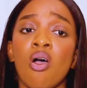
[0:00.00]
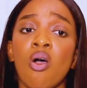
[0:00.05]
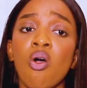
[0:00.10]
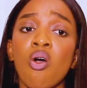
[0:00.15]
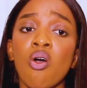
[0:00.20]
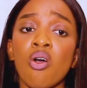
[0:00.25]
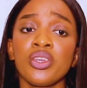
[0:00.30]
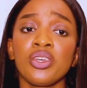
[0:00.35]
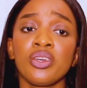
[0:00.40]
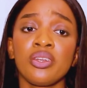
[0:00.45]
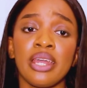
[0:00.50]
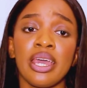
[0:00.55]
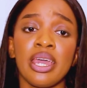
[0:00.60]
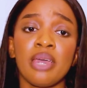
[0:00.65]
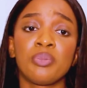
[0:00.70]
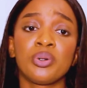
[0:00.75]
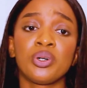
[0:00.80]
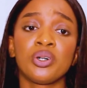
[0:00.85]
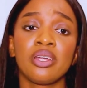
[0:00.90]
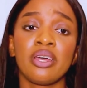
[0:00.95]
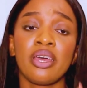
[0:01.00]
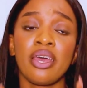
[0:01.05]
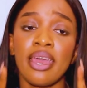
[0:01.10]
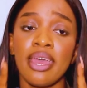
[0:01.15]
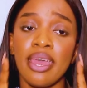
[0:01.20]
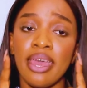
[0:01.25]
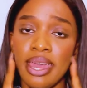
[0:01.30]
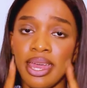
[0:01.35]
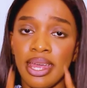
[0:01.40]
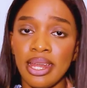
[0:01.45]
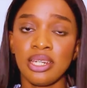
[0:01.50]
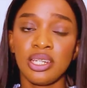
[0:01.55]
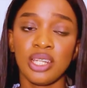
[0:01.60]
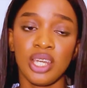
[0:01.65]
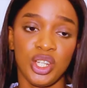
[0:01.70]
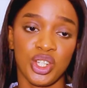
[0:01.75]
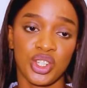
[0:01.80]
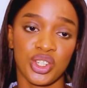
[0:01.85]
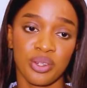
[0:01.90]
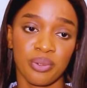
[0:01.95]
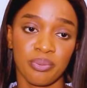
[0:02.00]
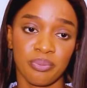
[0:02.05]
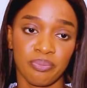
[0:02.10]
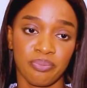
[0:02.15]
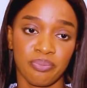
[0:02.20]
or your neighbor in danger.